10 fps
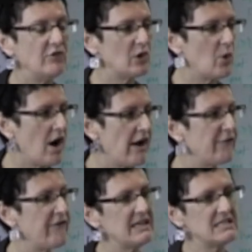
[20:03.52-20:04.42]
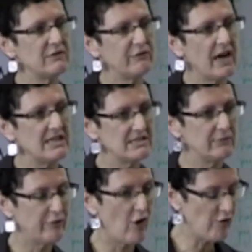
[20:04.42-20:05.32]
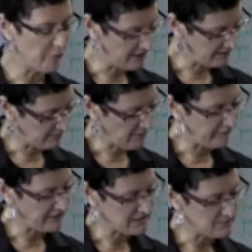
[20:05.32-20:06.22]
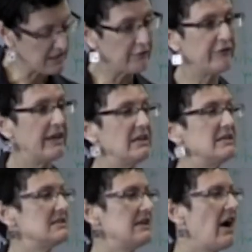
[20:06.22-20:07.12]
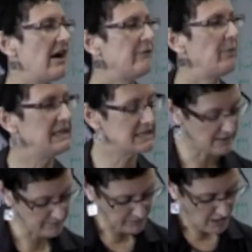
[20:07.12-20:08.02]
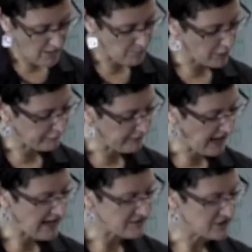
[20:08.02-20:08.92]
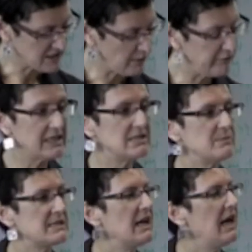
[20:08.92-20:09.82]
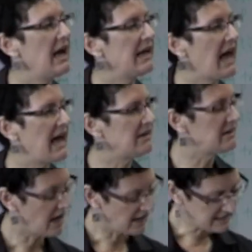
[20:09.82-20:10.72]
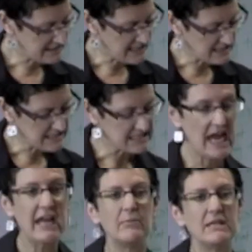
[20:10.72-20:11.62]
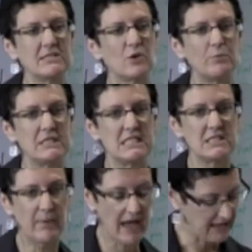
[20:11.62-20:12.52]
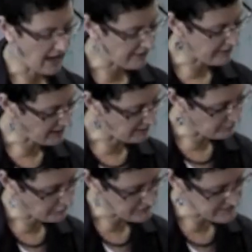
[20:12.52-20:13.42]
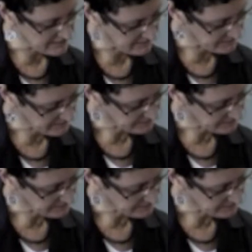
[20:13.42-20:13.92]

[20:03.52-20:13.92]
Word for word: require face-to-face -face involvement by victims and offenders. There have been some modifications where victims can uh, send statements or participate other than in person.